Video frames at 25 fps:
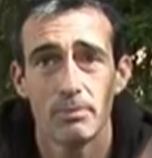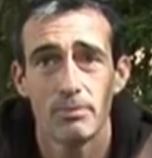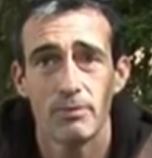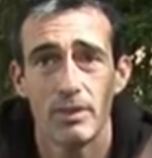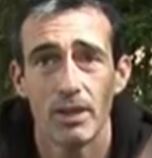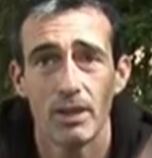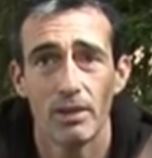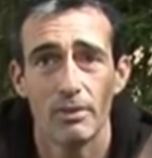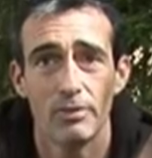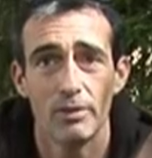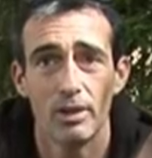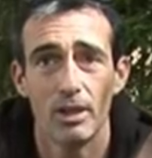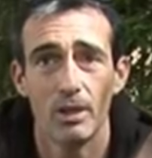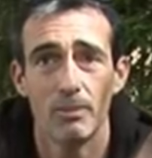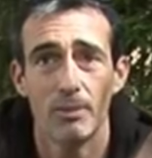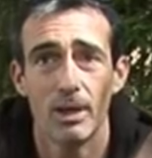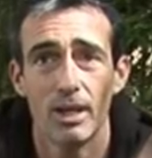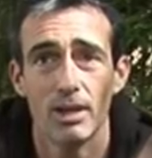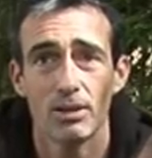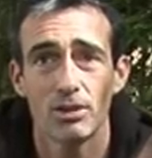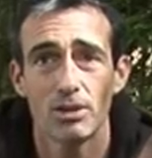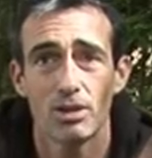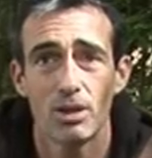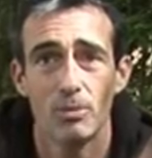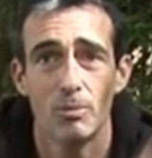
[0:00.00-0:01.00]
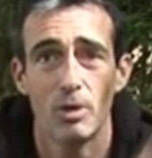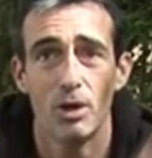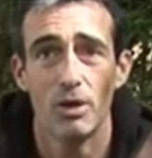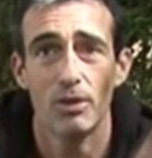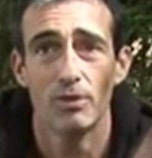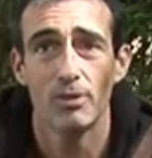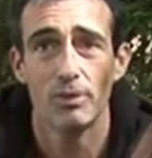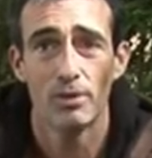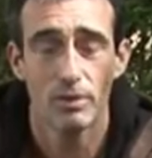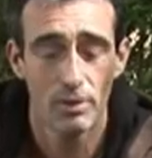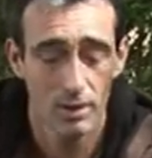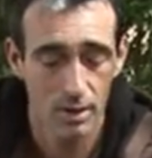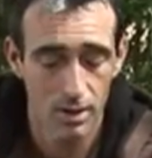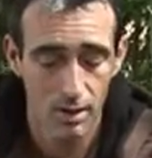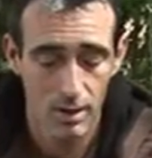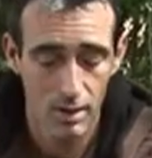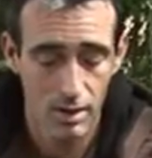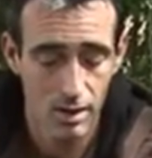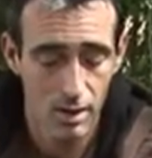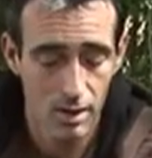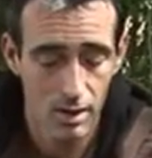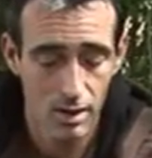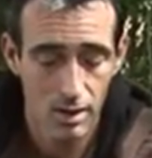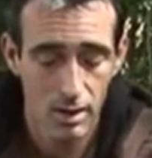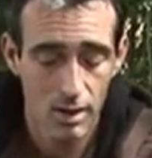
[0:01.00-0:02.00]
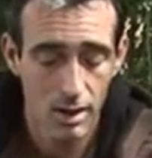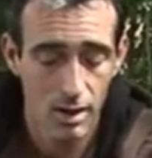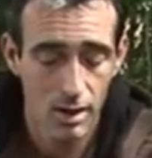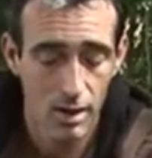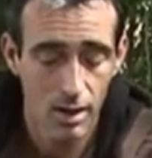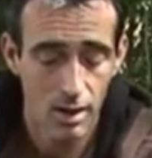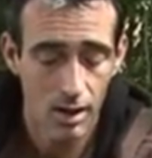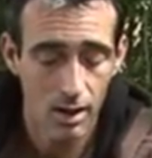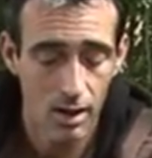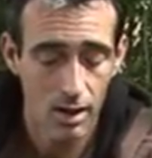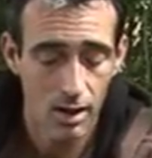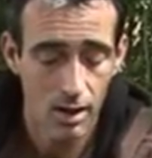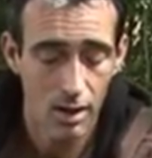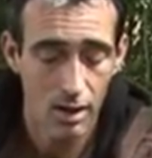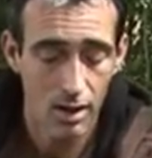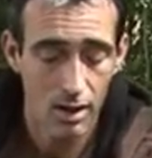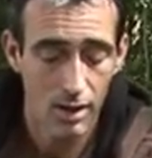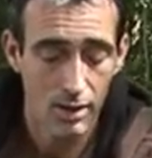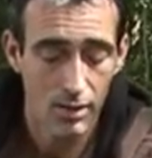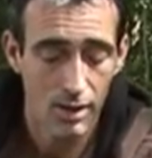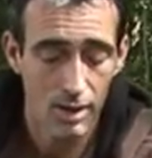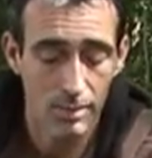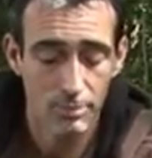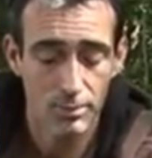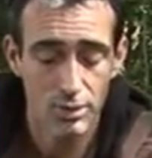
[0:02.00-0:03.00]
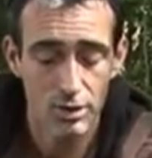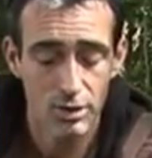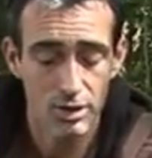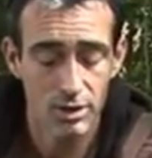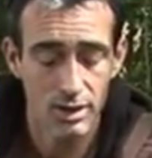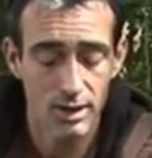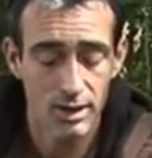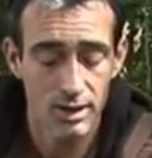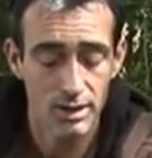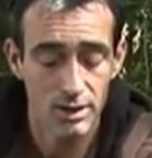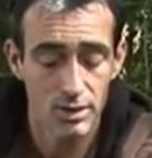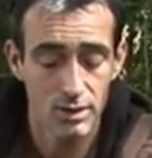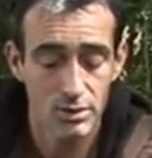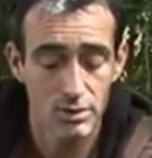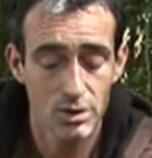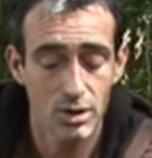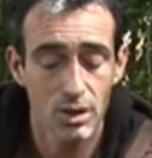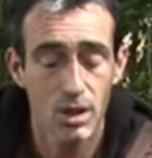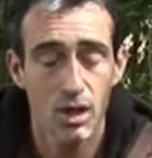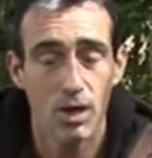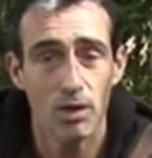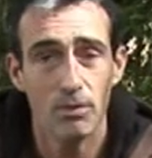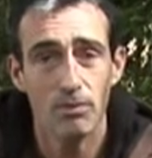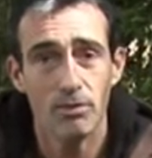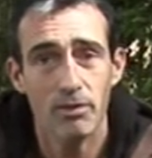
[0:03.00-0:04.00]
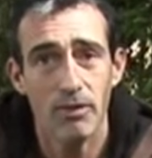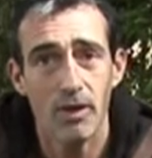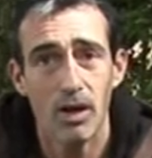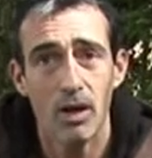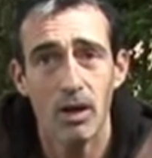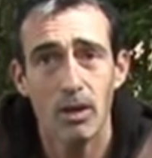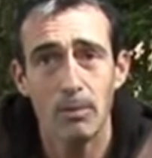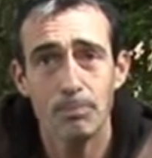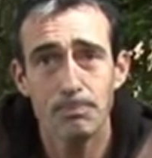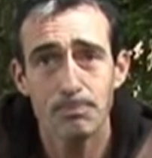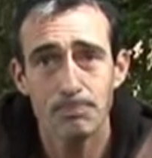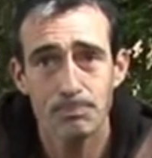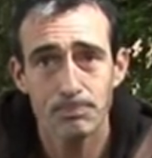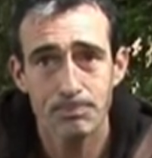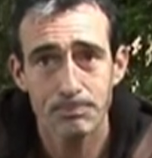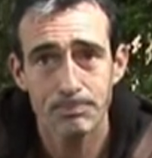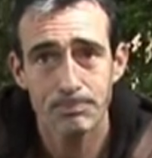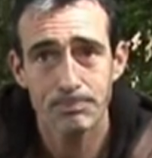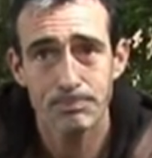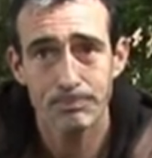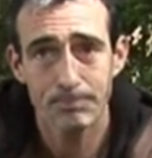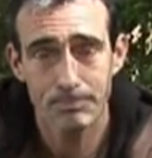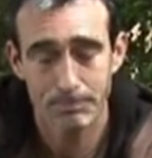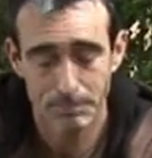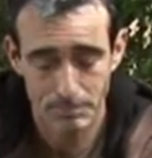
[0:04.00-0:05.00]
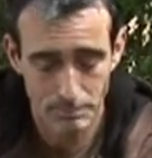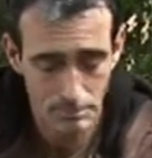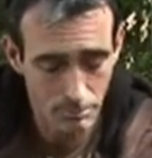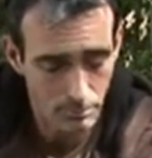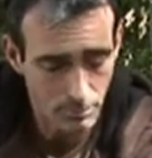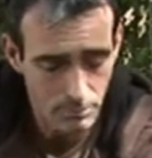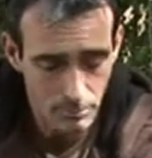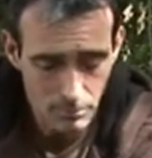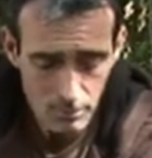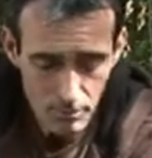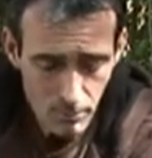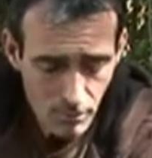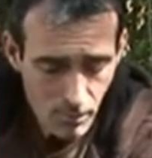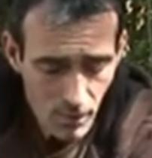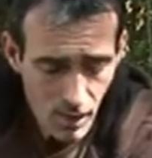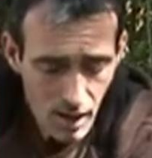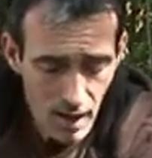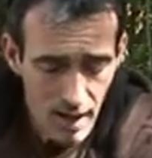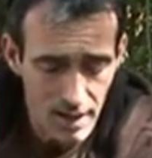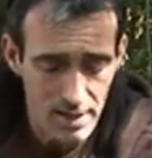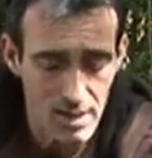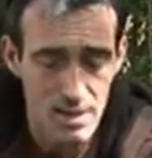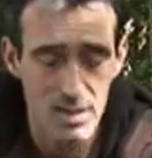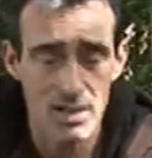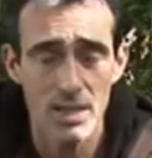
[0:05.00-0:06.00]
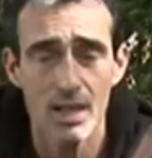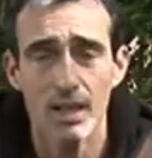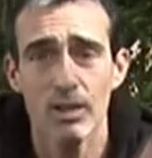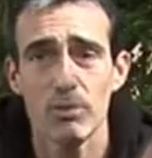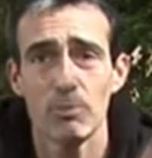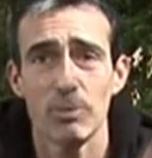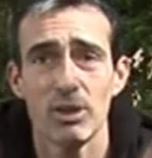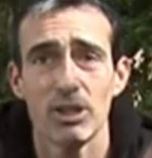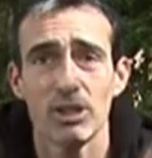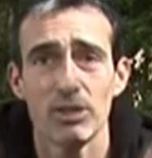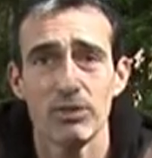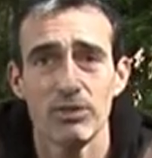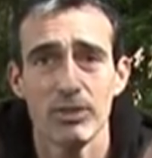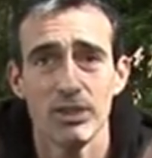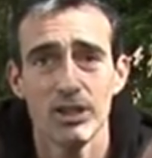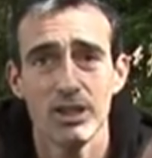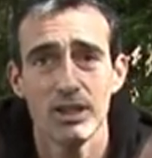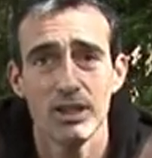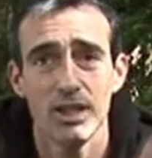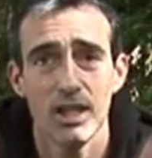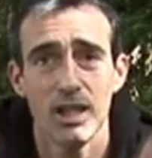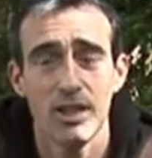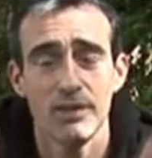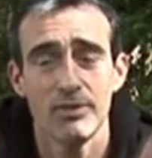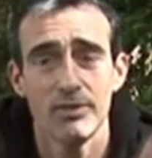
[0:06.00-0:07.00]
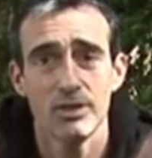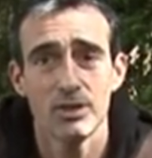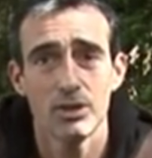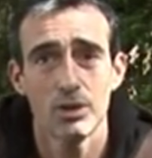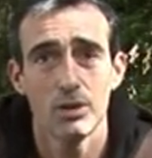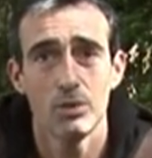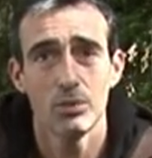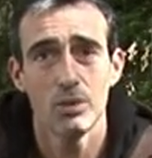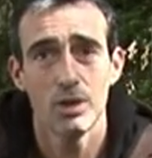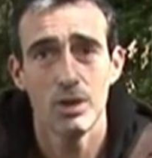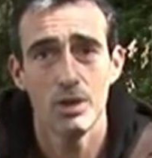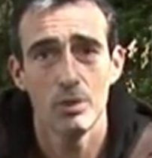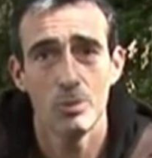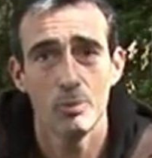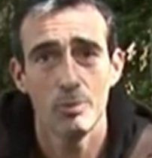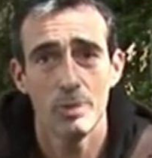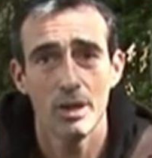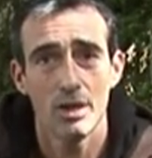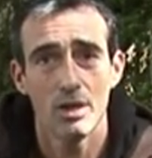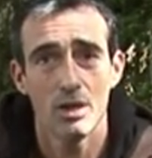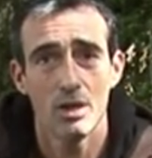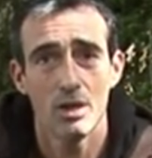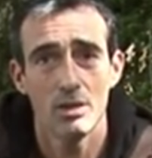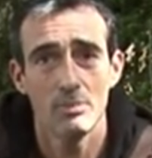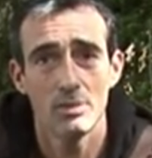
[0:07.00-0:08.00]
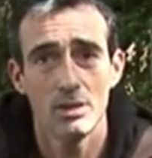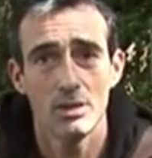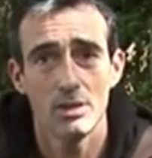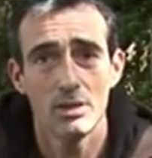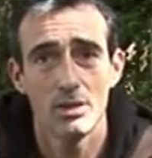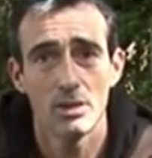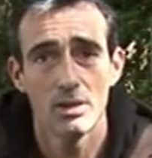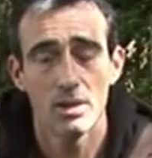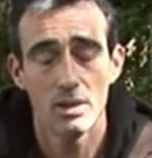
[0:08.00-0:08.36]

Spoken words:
Thank you very much, I'm off. Then proceeded on to Cotton Farm. Had the second biggest fish in there, a fish called the Little Big Common.